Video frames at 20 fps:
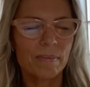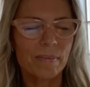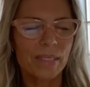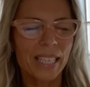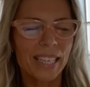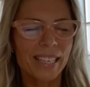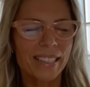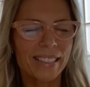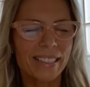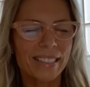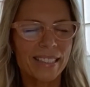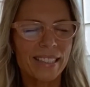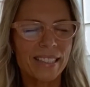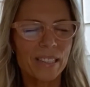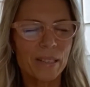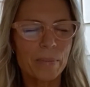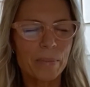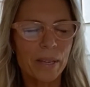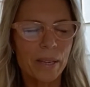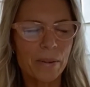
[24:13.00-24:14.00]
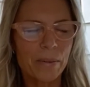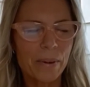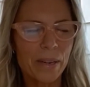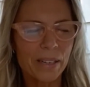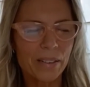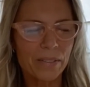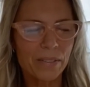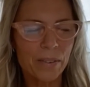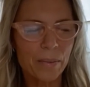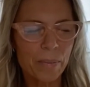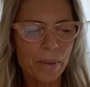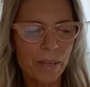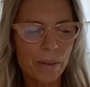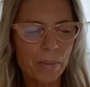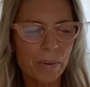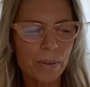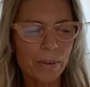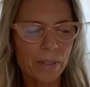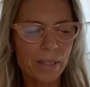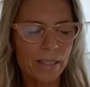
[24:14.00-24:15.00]
Okay, and this is a big one for
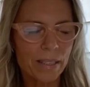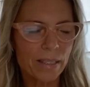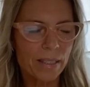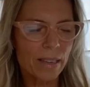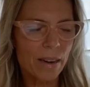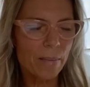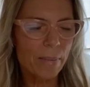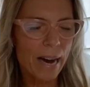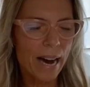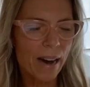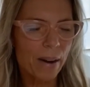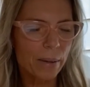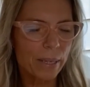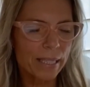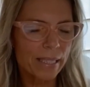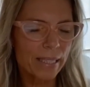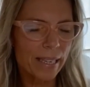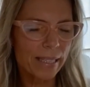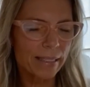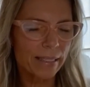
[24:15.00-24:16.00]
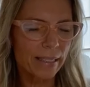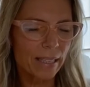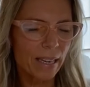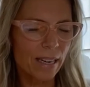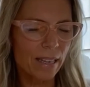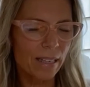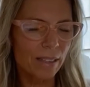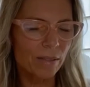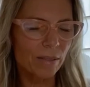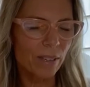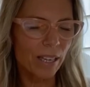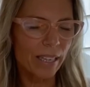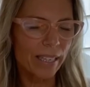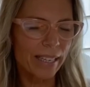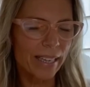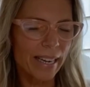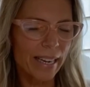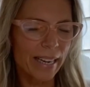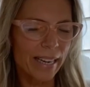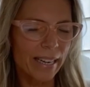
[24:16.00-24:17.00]
people. This is our power center right
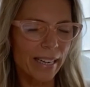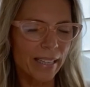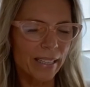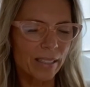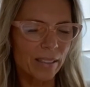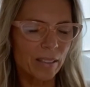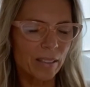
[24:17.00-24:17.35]
here.